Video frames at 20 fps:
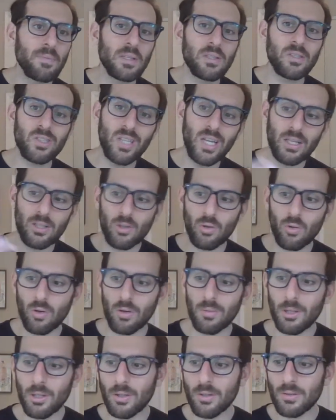sex
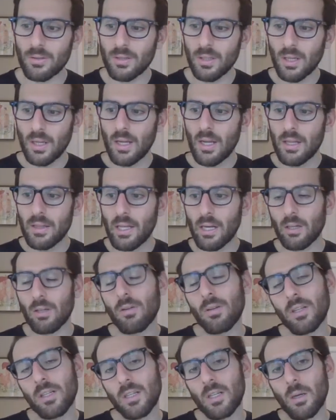hormones that are
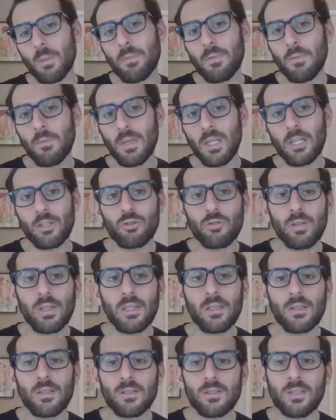going to come from the
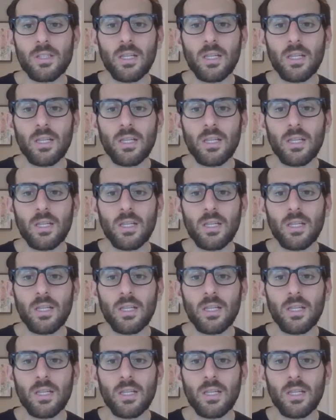adrenals,